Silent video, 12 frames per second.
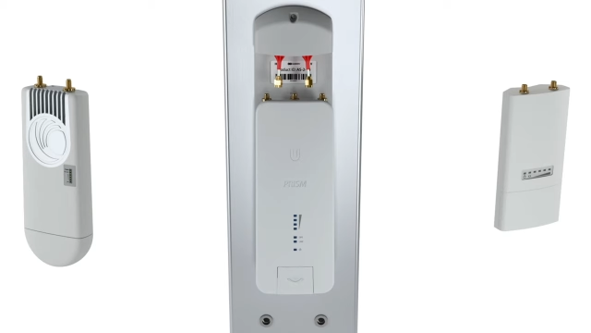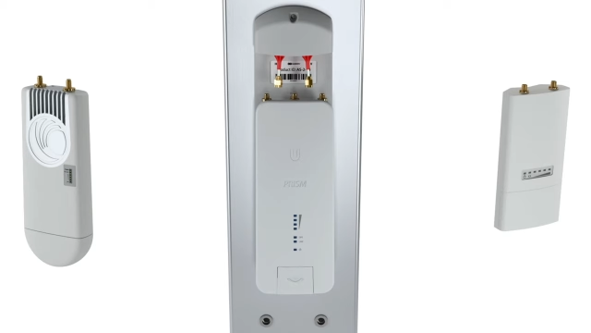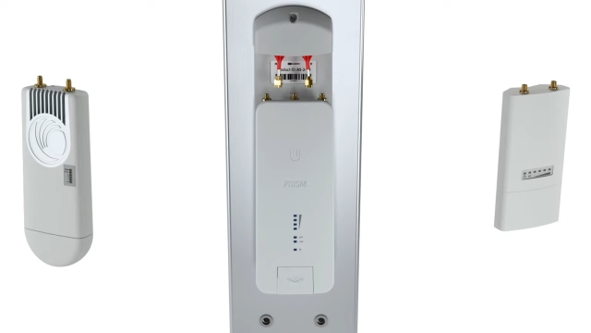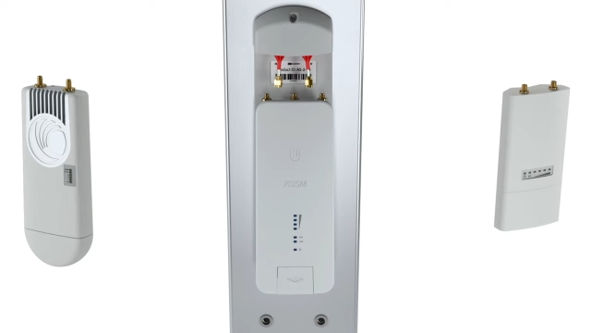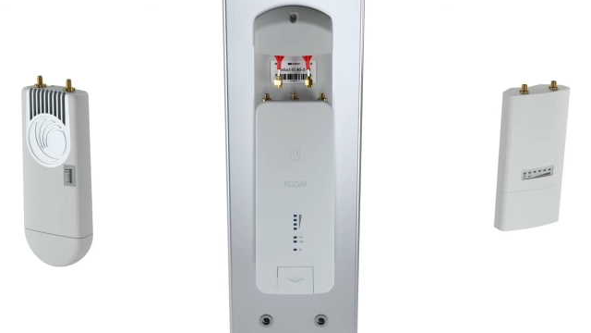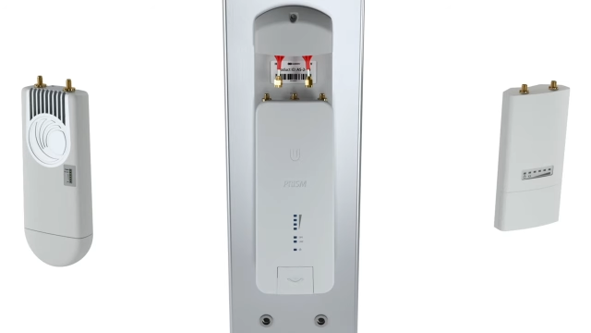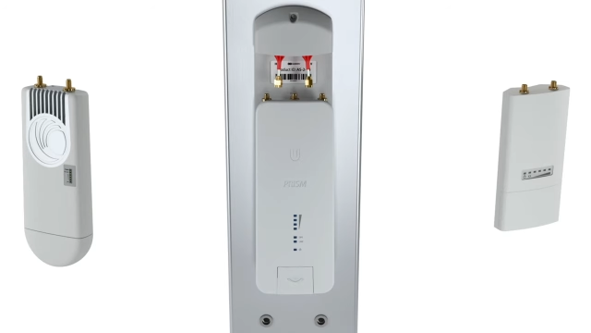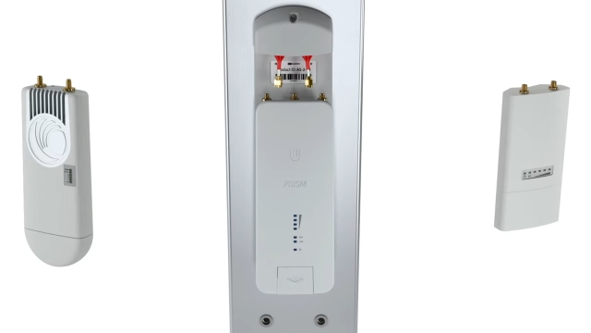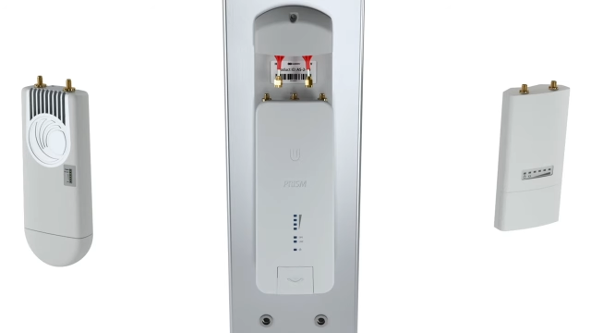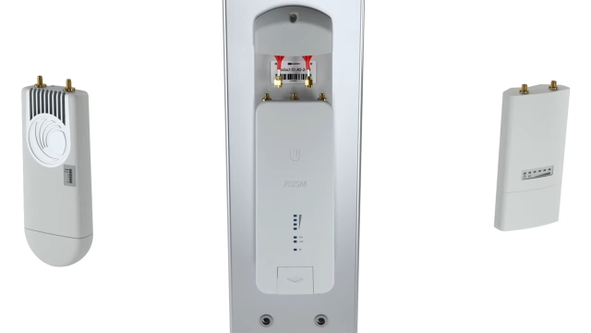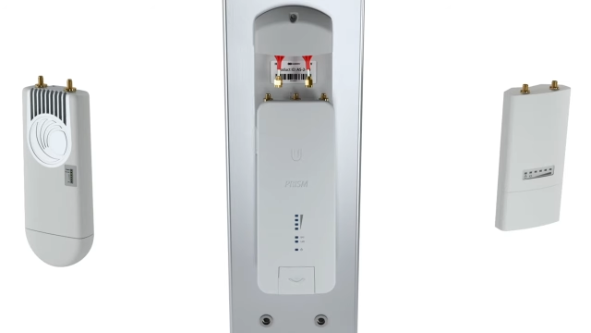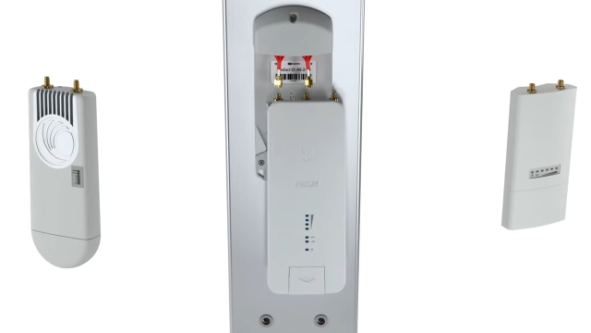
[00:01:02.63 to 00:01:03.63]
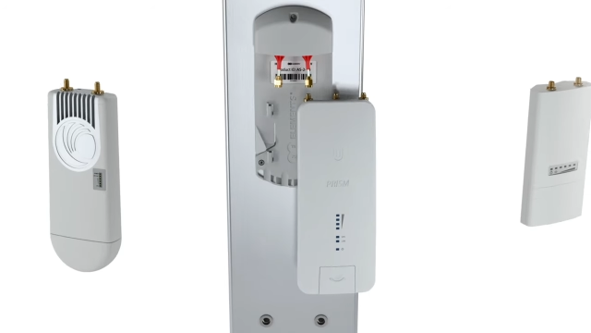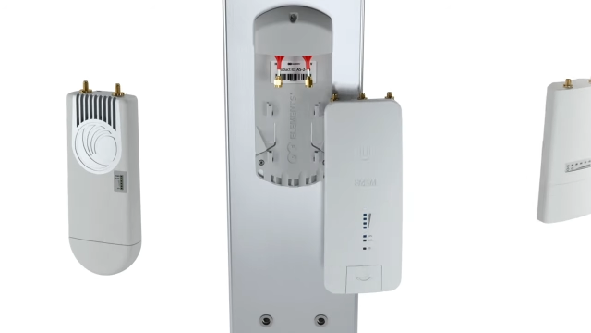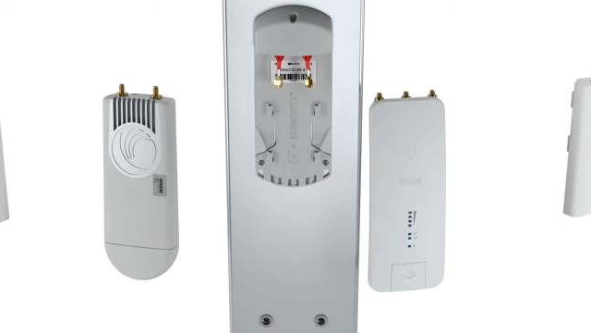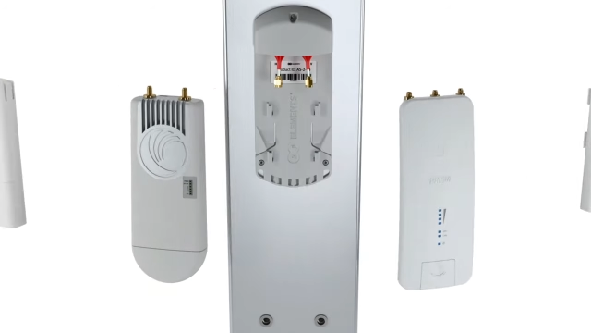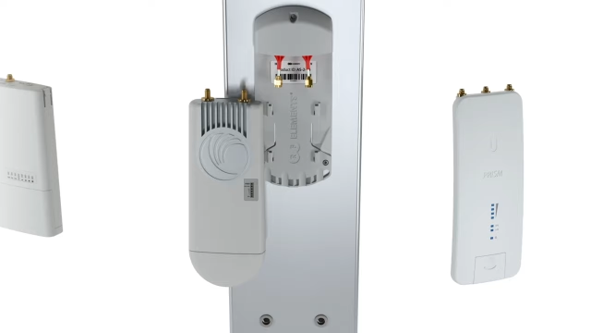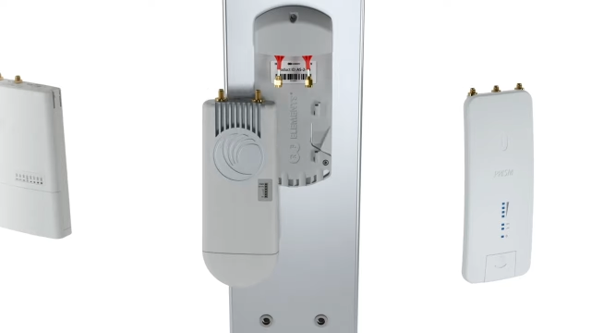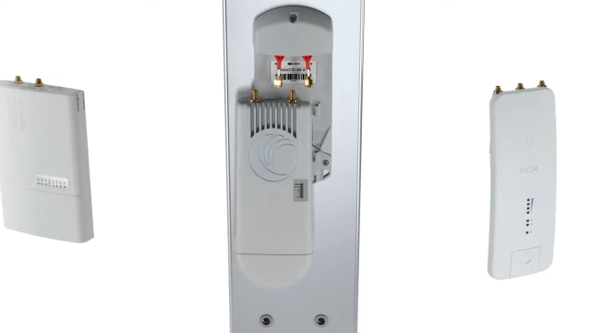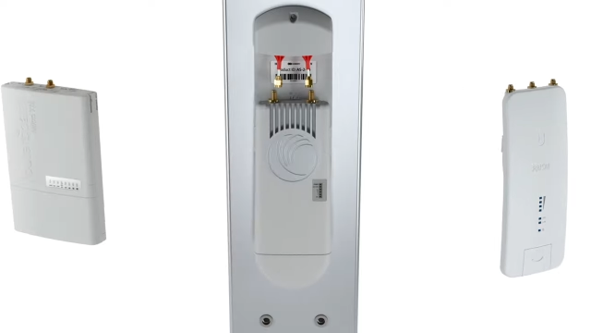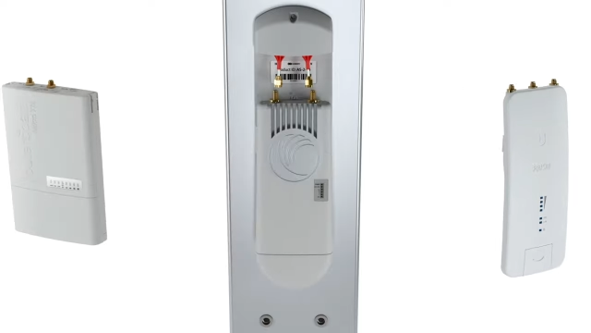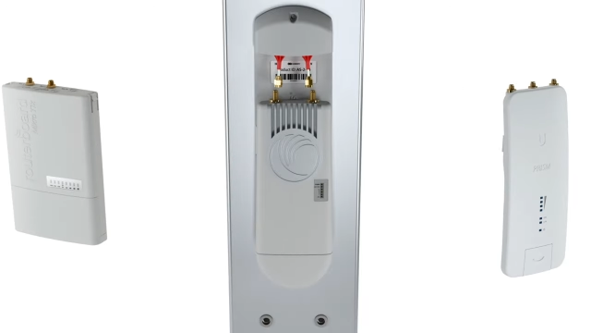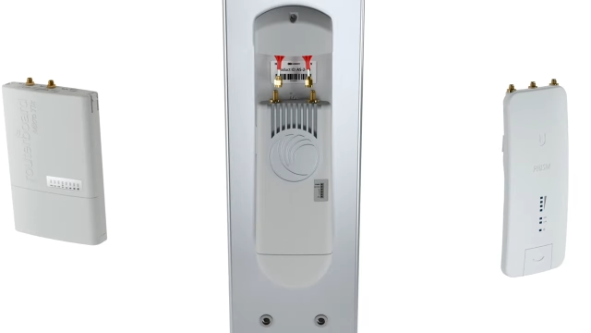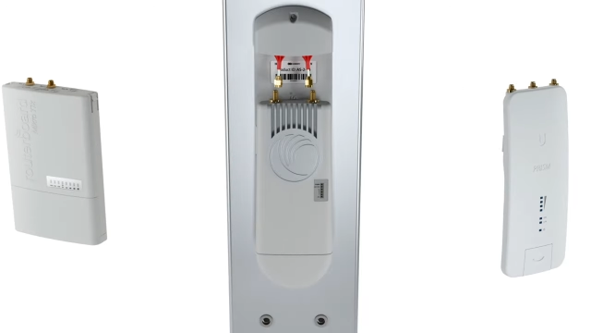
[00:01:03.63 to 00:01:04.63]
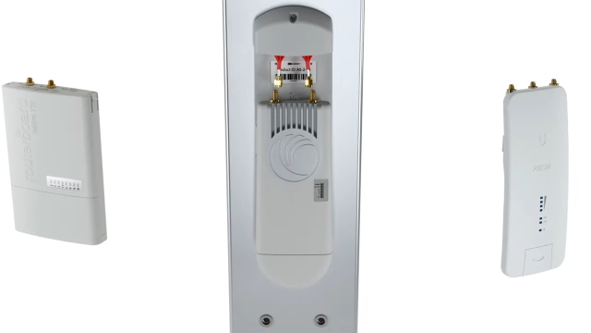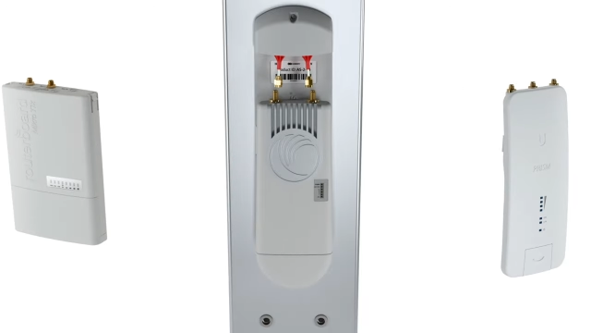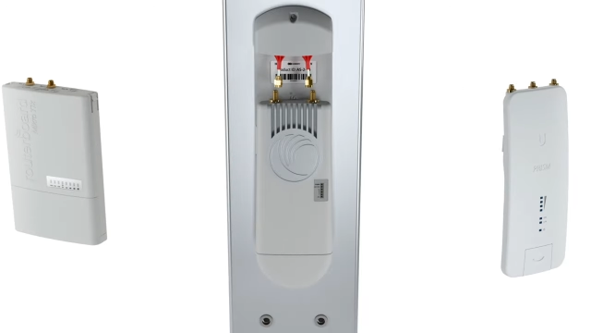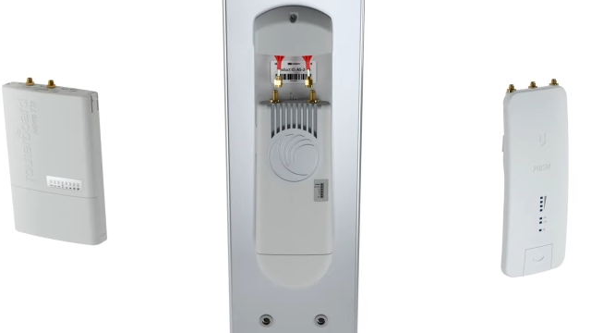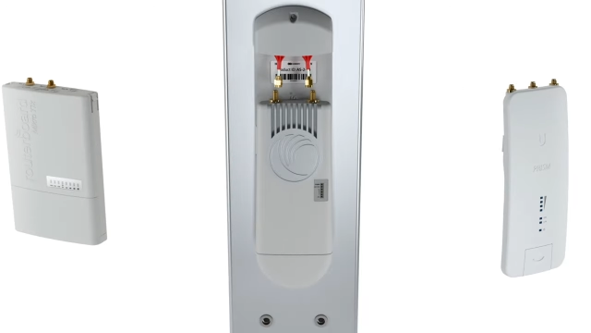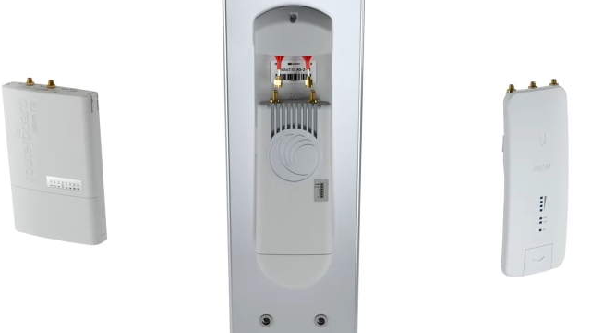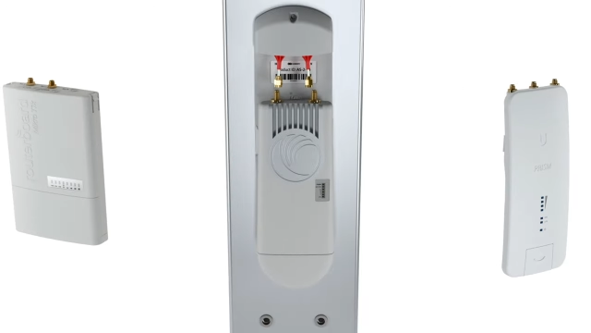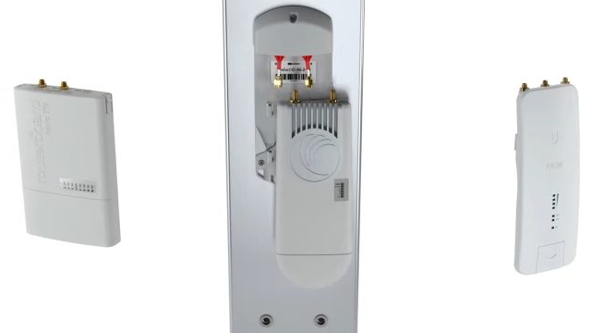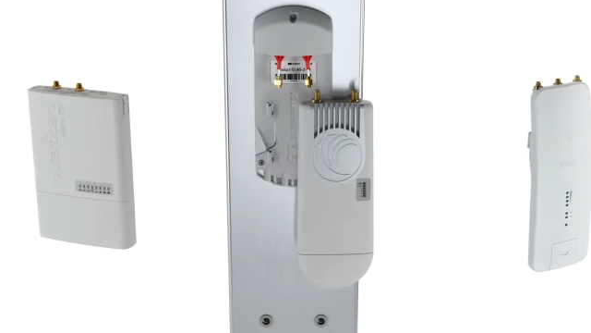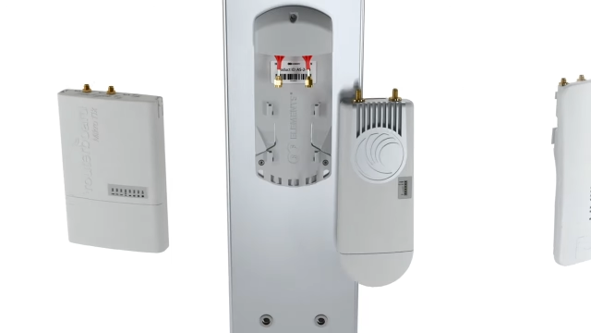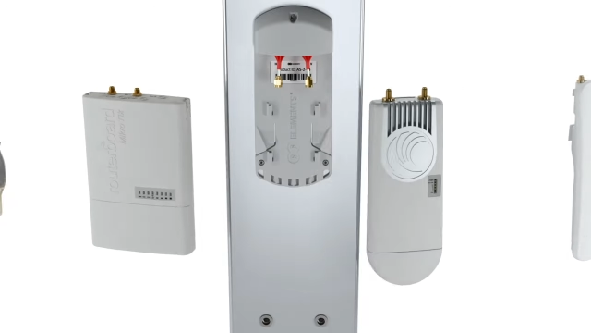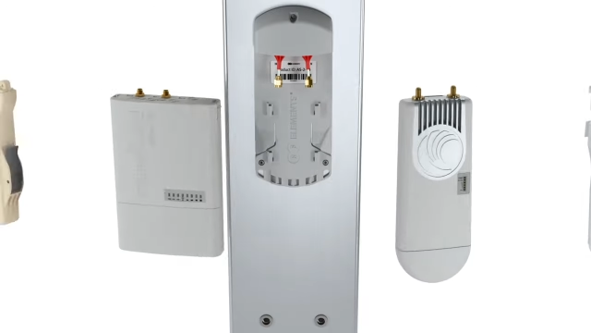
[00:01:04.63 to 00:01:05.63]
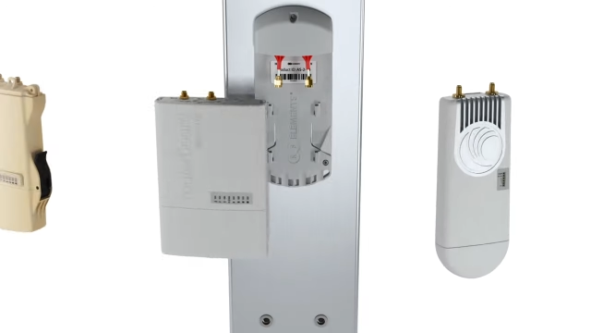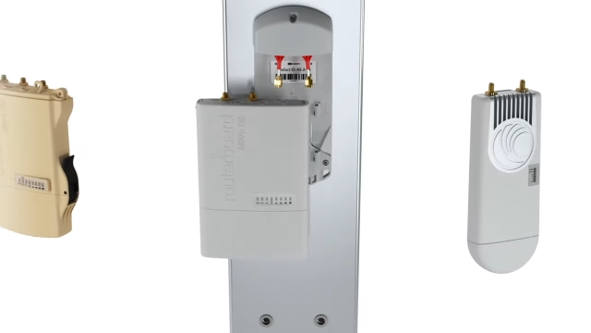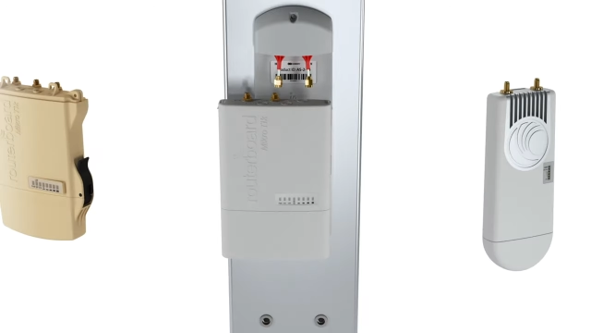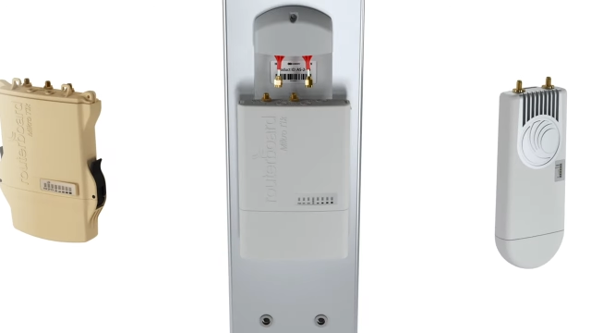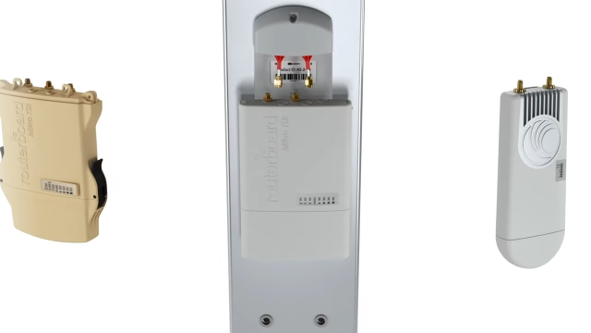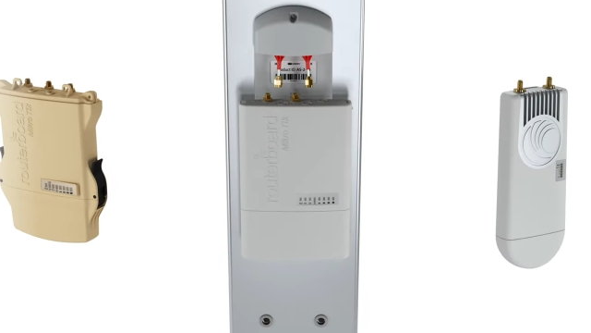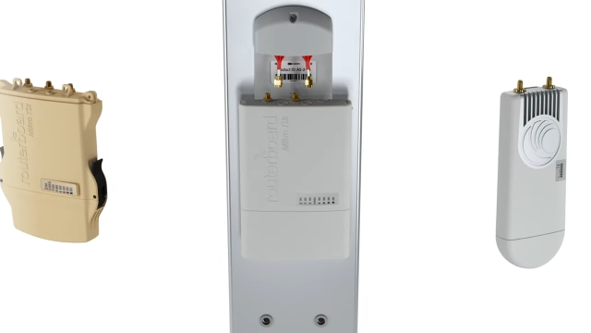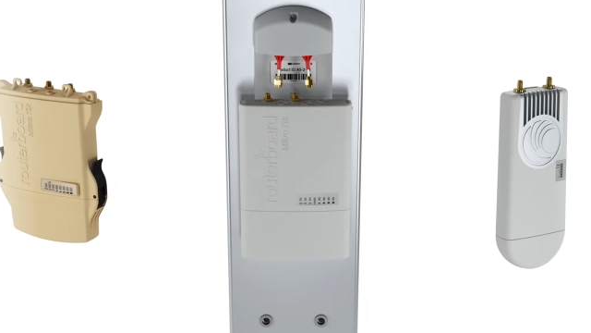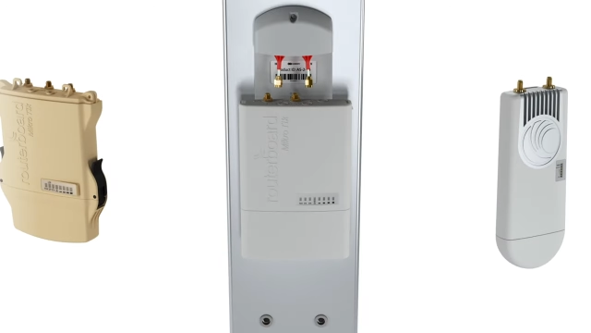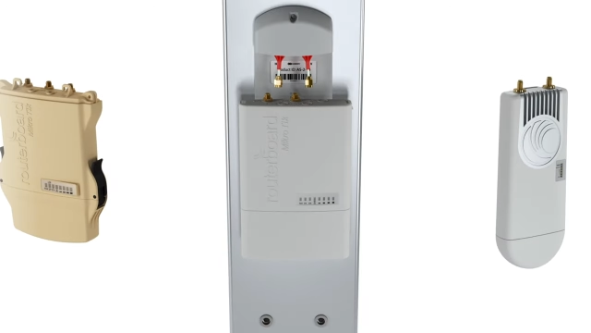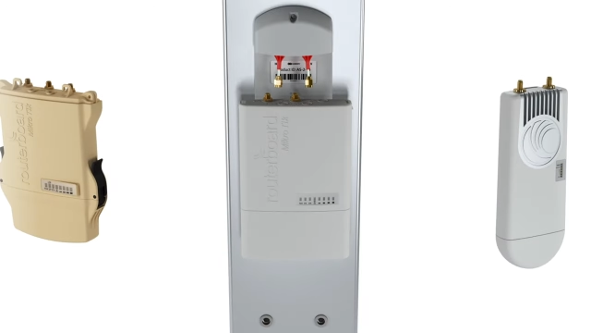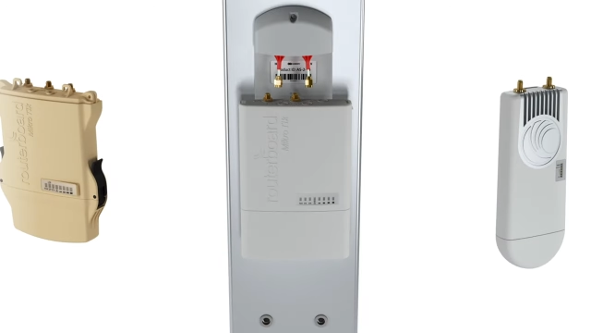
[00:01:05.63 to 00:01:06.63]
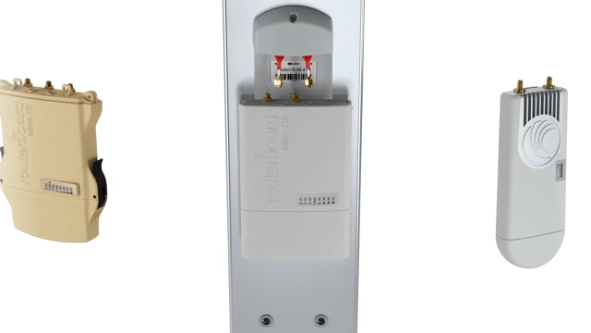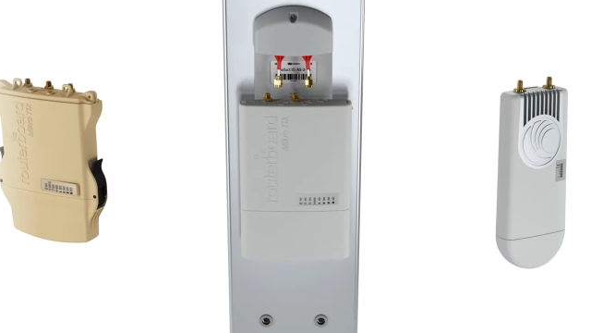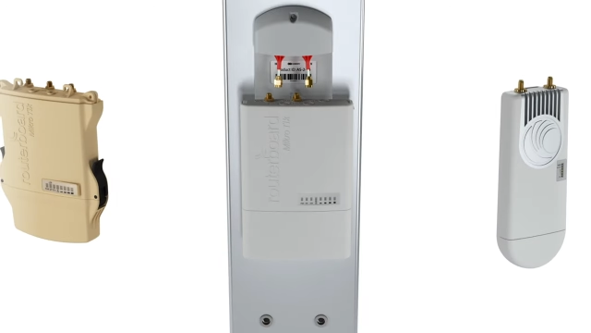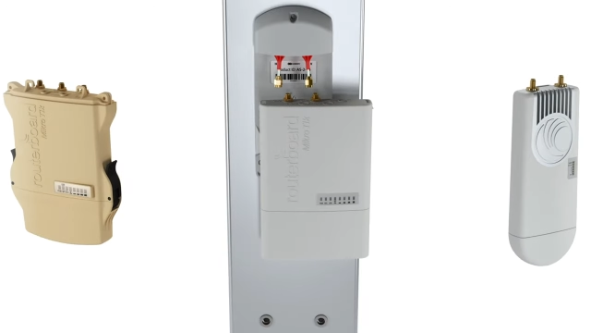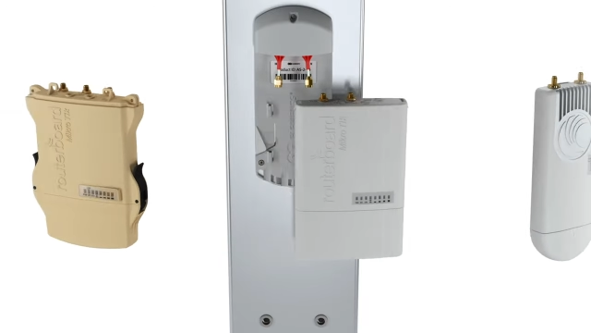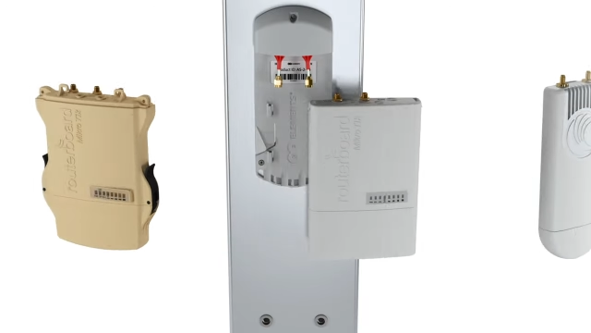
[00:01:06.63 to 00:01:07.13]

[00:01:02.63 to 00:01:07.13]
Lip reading: [unreadable: no face in view]